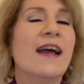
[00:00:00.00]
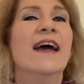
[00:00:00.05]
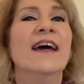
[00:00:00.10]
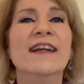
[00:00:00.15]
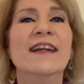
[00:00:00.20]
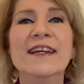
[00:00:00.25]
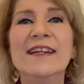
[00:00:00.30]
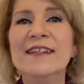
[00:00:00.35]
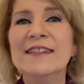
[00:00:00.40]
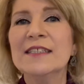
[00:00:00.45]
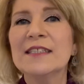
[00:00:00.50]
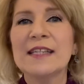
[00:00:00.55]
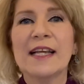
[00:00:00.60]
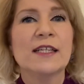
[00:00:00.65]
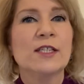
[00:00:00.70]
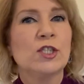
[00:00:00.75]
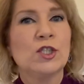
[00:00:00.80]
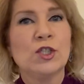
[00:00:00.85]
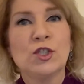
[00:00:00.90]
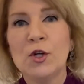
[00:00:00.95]
And it is
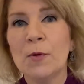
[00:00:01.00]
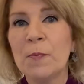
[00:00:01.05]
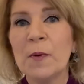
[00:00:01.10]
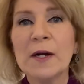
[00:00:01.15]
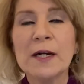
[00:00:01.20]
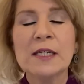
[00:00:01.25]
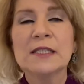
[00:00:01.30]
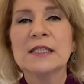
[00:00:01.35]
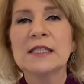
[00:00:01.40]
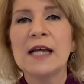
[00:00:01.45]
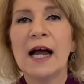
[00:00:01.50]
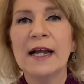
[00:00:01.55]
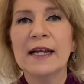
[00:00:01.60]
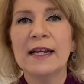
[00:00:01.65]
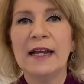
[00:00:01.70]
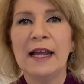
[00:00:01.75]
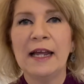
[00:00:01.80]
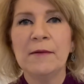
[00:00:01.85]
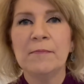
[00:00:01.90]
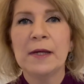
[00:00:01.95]
like super
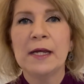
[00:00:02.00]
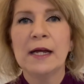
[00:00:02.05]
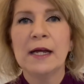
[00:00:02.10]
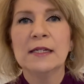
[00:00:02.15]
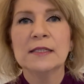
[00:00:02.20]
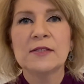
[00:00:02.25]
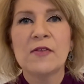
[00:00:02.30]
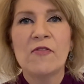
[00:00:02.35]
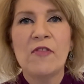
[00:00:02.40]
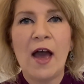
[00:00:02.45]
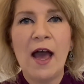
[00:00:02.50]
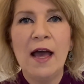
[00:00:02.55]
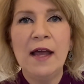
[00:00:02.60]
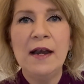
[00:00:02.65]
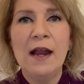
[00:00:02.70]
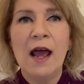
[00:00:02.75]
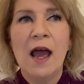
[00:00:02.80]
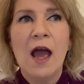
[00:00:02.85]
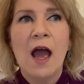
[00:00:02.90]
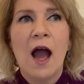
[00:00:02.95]
exciting, because
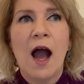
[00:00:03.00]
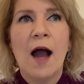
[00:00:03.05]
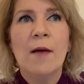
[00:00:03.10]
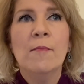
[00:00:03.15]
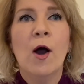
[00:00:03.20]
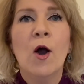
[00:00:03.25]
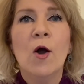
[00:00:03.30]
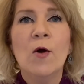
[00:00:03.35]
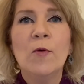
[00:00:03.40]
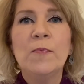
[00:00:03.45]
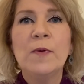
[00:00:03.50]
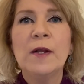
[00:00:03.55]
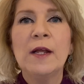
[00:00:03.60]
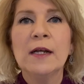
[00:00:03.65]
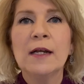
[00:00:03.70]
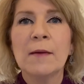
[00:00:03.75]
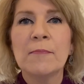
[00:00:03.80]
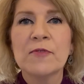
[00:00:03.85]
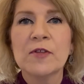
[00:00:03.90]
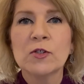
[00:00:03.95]
then I'm
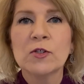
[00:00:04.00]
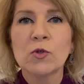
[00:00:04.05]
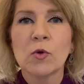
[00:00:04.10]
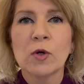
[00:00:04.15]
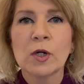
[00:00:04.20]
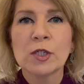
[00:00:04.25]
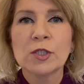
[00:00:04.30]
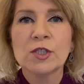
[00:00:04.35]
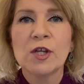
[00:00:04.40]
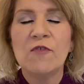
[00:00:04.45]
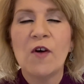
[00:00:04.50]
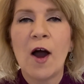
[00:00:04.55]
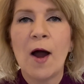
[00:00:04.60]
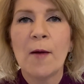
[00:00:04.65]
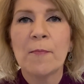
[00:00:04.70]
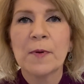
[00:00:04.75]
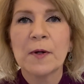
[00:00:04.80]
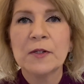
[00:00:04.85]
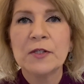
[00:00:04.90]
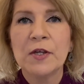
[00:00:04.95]
opening up the doors of
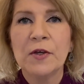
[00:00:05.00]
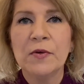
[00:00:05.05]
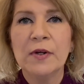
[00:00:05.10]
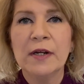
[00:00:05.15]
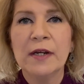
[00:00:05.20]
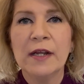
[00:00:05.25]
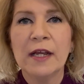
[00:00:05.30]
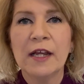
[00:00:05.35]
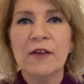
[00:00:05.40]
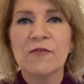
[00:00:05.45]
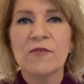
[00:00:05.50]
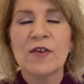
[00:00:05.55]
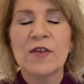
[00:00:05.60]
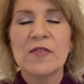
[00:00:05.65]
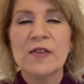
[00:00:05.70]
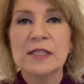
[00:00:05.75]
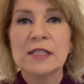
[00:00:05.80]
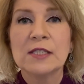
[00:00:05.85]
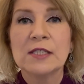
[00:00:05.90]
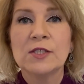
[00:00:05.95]
opportunity for
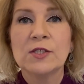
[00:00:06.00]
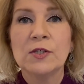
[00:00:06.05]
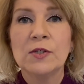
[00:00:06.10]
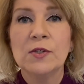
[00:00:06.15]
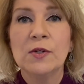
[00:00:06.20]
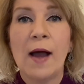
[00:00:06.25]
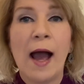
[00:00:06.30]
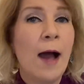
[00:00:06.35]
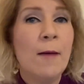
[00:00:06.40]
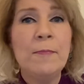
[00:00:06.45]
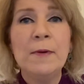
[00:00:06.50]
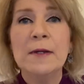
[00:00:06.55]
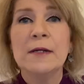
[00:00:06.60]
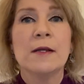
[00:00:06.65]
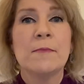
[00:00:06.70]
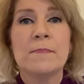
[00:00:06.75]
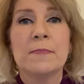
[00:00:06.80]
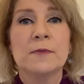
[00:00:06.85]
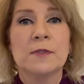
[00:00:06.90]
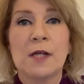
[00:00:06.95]
this to happen,
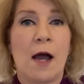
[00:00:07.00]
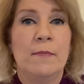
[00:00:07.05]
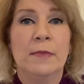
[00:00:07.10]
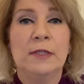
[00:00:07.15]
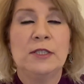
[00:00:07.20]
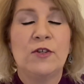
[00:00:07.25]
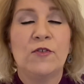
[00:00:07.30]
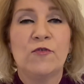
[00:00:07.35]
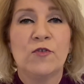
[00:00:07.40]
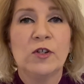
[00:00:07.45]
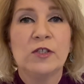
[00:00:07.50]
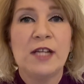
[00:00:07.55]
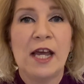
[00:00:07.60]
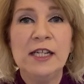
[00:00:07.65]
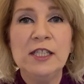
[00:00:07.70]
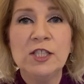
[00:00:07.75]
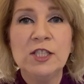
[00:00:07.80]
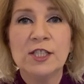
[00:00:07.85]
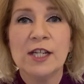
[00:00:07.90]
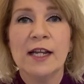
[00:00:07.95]
to come into
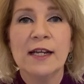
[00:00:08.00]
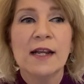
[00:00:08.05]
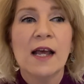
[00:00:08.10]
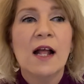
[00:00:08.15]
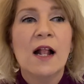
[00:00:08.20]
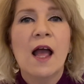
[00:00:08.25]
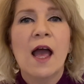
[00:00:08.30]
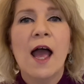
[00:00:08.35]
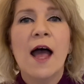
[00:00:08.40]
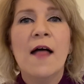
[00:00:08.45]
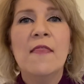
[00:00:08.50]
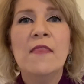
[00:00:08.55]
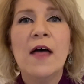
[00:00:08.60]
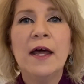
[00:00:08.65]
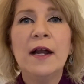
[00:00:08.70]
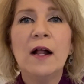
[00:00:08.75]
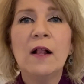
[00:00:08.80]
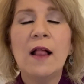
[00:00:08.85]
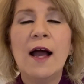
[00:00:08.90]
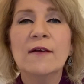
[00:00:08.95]
fruition. And
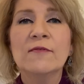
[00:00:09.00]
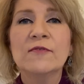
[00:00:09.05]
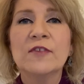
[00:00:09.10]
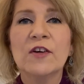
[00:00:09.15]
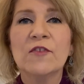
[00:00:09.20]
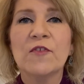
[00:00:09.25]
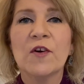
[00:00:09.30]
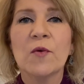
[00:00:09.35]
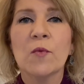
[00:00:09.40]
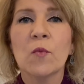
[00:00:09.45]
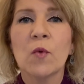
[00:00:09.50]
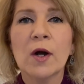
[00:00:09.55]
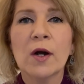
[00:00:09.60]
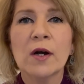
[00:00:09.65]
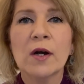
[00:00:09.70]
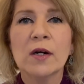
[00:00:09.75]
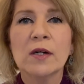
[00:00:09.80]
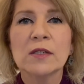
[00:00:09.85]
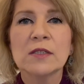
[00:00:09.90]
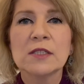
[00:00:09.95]
then I'll have different
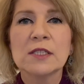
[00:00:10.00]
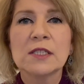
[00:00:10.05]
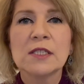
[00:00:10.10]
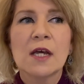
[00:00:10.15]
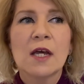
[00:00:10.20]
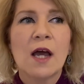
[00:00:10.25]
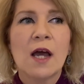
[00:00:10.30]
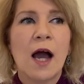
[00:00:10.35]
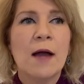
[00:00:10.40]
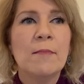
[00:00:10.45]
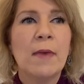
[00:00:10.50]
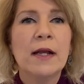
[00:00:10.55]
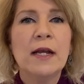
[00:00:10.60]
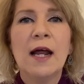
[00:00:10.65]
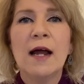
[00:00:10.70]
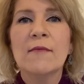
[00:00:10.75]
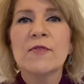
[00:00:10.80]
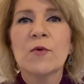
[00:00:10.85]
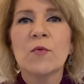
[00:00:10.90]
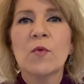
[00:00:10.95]
words. I might
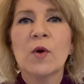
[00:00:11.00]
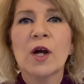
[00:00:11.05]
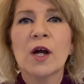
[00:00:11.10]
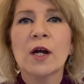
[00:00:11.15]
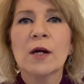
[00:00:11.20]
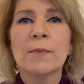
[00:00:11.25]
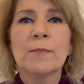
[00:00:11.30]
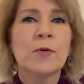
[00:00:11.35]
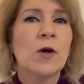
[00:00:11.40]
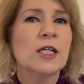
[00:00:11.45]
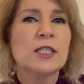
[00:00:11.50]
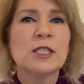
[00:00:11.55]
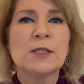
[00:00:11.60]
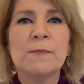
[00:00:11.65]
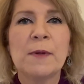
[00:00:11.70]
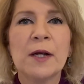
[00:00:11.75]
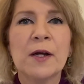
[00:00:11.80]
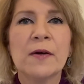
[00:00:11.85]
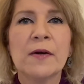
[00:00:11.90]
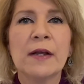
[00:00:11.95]
have the word
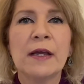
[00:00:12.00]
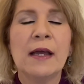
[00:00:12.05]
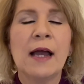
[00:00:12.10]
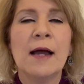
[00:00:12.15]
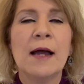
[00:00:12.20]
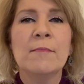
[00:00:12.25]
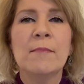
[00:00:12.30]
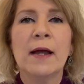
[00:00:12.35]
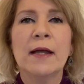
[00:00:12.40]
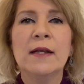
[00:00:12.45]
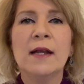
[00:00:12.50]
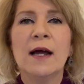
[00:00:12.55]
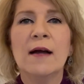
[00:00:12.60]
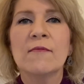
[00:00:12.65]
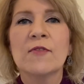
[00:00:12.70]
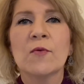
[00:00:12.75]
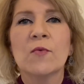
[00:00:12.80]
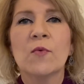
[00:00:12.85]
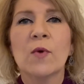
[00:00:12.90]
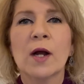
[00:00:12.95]
prosperity. I might
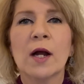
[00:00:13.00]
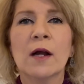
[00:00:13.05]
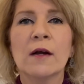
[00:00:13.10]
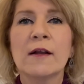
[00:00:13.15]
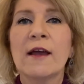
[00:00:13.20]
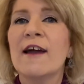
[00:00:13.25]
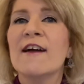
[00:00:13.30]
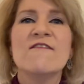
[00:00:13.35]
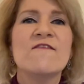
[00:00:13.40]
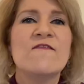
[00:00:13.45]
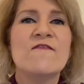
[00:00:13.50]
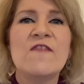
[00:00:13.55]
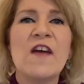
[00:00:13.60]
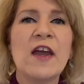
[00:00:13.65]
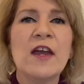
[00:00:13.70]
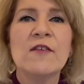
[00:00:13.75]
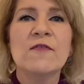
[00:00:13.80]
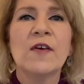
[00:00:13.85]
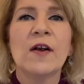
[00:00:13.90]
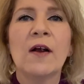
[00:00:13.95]
have the word
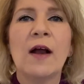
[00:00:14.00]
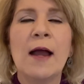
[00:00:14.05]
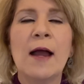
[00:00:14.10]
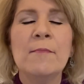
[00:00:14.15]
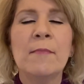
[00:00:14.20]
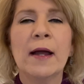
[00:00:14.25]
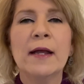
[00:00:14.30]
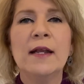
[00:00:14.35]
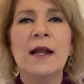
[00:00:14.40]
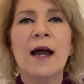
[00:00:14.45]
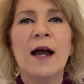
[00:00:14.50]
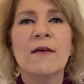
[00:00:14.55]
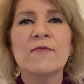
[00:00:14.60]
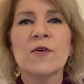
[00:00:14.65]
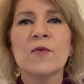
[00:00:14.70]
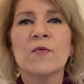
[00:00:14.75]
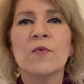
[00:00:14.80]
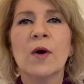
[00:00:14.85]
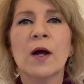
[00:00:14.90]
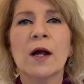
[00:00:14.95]
favor. I might have
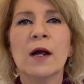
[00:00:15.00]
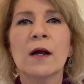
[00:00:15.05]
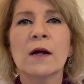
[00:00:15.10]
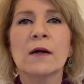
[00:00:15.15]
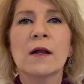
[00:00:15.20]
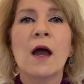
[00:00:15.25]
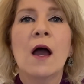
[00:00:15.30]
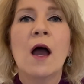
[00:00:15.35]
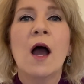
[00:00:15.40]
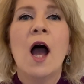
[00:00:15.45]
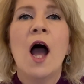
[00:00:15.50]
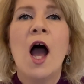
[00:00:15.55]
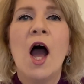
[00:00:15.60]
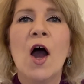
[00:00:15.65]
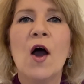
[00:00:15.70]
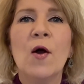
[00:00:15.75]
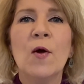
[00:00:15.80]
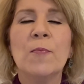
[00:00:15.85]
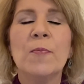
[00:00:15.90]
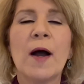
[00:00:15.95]
the word
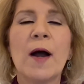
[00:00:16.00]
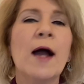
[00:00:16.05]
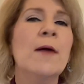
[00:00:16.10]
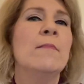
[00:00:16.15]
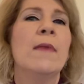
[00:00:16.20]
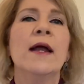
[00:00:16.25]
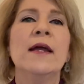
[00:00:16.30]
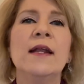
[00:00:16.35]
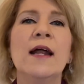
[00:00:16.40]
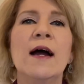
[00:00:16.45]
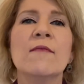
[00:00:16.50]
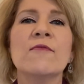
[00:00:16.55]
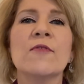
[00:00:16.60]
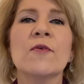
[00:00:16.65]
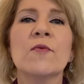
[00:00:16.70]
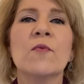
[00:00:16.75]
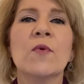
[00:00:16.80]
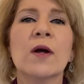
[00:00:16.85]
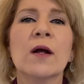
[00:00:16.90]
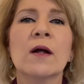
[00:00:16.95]
hope. I might have
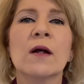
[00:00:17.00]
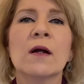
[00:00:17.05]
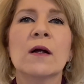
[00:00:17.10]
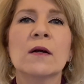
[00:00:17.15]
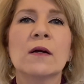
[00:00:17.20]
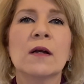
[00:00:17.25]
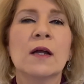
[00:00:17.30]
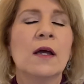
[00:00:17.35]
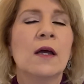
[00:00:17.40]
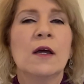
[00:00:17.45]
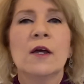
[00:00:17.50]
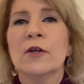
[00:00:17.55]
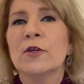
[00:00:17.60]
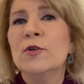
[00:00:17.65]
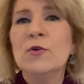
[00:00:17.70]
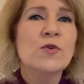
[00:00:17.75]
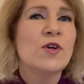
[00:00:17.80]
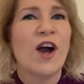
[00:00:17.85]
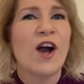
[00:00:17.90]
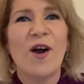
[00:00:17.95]
the word,
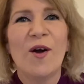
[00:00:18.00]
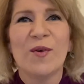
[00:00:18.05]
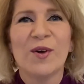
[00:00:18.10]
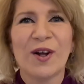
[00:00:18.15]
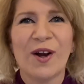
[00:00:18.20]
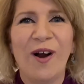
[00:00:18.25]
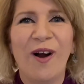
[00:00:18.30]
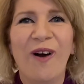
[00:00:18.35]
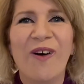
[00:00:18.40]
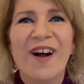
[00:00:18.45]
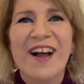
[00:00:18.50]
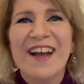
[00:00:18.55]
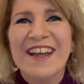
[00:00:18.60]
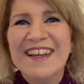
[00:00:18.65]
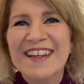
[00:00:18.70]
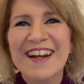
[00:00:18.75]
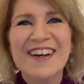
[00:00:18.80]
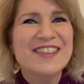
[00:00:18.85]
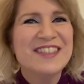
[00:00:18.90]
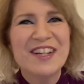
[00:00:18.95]
you go girl,
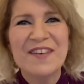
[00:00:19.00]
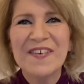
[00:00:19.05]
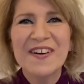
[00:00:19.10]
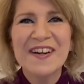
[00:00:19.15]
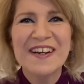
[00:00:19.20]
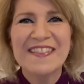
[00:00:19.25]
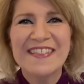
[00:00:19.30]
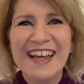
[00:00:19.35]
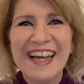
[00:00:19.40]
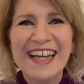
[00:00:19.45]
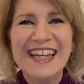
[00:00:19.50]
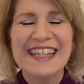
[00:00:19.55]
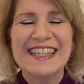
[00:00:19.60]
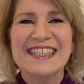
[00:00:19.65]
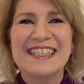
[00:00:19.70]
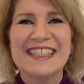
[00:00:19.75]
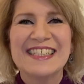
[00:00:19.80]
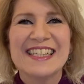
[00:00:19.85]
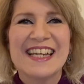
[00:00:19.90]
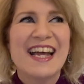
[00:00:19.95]
you know, different
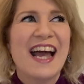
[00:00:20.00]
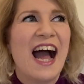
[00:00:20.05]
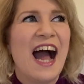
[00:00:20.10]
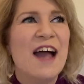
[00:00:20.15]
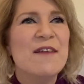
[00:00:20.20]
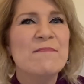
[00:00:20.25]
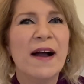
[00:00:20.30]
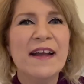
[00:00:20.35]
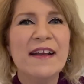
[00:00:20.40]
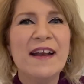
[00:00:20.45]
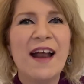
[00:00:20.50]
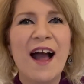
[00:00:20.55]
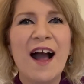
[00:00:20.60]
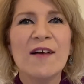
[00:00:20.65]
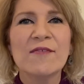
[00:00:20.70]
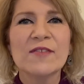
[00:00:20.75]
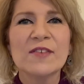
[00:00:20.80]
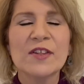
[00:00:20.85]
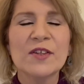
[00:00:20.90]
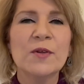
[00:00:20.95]
things. I might
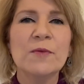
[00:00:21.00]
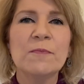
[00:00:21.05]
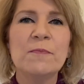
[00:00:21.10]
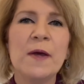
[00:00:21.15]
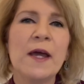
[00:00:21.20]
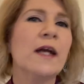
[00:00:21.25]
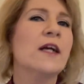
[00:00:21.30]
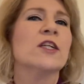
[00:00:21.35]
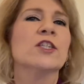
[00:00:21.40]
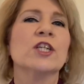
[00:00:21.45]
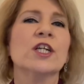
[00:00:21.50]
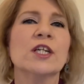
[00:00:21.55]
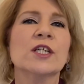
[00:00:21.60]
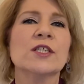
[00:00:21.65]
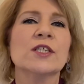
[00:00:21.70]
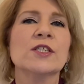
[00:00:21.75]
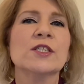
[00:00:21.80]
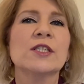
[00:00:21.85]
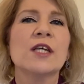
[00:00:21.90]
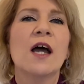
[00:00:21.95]
have little
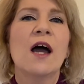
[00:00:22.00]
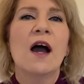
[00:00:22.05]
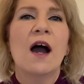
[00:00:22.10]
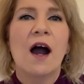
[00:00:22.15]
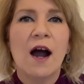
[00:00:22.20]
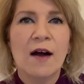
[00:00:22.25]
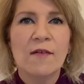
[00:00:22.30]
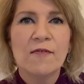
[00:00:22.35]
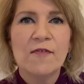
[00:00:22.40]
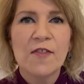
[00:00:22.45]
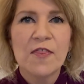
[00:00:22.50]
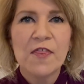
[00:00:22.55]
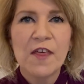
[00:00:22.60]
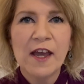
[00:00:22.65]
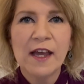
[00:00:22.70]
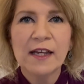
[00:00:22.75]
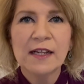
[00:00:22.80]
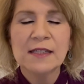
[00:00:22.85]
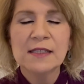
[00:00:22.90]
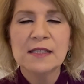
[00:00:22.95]
pictures of
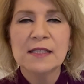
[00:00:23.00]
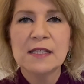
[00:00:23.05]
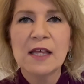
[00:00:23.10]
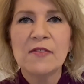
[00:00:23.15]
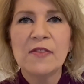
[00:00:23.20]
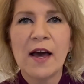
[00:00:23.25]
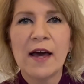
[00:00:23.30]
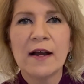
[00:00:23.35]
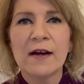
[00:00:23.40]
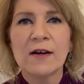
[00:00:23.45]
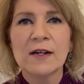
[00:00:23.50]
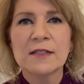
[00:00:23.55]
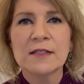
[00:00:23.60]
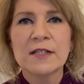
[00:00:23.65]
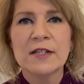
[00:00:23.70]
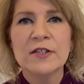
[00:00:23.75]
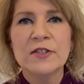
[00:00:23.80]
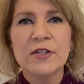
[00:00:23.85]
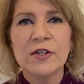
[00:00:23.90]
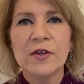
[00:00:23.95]
things that are
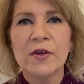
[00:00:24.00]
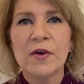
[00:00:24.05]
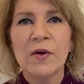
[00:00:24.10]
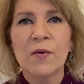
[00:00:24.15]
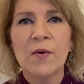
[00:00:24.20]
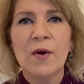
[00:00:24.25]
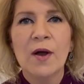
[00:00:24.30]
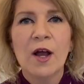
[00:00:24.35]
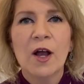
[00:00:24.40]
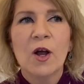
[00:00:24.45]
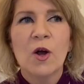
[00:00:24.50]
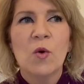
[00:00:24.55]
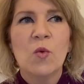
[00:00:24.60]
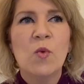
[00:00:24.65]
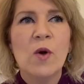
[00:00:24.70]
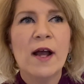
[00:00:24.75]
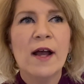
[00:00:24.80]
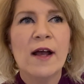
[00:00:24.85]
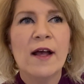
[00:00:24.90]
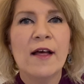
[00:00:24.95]
to do
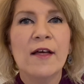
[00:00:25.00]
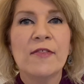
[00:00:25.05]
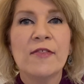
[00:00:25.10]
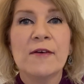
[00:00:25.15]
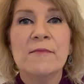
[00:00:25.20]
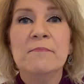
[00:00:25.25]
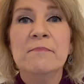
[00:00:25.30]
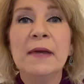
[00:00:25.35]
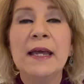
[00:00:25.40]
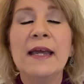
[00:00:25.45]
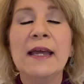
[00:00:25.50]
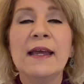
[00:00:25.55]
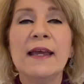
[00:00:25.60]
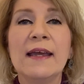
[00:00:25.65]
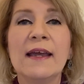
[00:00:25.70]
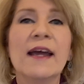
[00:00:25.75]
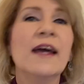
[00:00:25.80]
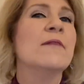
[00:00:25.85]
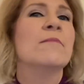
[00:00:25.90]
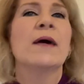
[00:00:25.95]
with
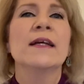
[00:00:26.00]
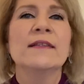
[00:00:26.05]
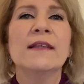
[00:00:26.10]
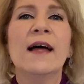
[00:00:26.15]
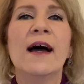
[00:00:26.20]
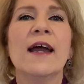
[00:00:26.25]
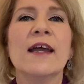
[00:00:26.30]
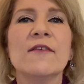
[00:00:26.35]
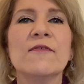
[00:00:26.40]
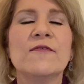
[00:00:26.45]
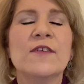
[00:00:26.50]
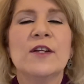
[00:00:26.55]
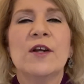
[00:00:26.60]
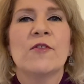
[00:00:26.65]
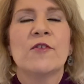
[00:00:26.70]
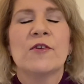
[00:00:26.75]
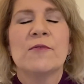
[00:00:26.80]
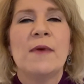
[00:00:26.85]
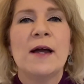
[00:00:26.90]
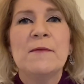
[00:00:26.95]
me and my life. You know,
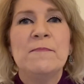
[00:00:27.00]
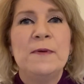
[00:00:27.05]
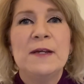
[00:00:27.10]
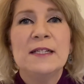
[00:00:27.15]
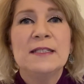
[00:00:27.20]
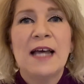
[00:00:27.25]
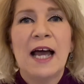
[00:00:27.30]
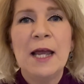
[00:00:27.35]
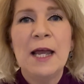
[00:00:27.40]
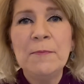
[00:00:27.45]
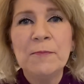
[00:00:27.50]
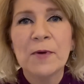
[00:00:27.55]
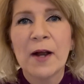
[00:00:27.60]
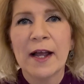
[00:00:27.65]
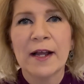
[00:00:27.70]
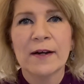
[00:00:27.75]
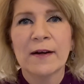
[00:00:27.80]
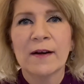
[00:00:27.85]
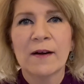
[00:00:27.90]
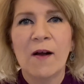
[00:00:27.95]
there might be a
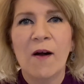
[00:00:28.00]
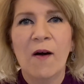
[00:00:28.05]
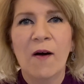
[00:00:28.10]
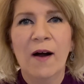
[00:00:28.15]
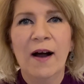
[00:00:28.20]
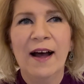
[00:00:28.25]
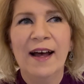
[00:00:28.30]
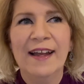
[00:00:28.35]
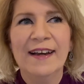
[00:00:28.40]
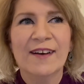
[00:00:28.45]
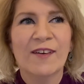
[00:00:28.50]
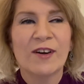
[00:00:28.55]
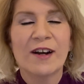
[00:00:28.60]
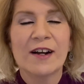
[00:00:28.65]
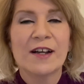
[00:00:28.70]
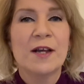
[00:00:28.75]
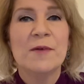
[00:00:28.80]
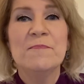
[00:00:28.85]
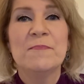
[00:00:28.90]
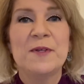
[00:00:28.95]
typewriter on, or
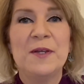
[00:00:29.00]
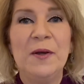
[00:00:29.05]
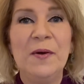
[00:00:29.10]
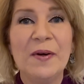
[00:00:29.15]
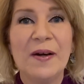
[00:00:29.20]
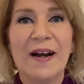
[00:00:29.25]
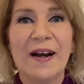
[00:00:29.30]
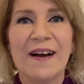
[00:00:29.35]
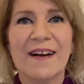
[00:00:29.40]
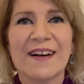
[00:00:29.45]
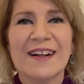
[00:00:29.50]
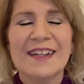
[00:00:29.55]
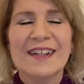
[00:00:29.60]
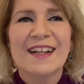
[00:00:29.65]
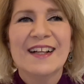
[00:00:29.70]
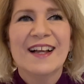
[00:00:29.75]
a computer.